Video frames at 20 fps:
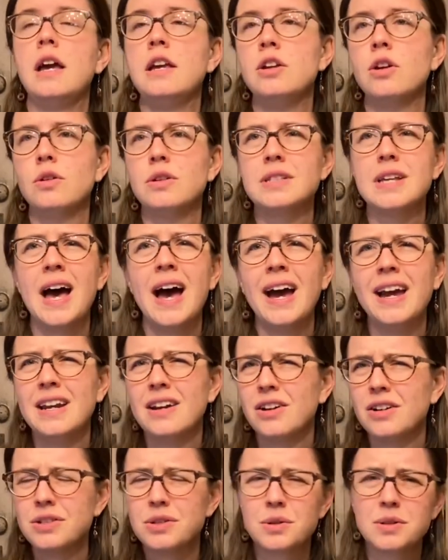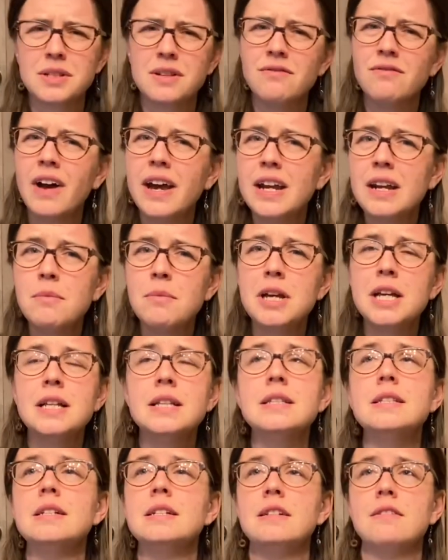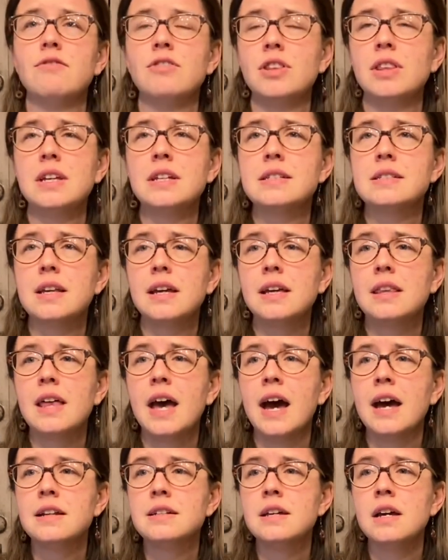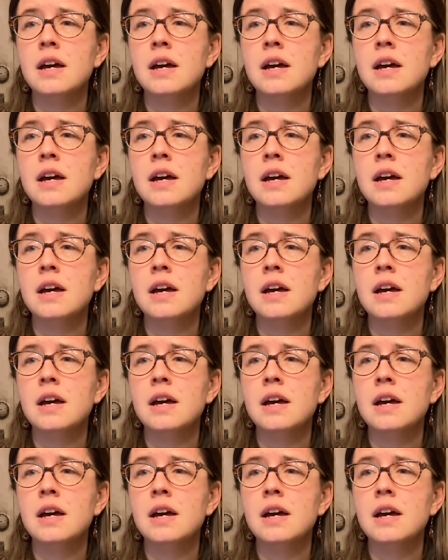You know, it's high in all sorts of vitamins and different things like that.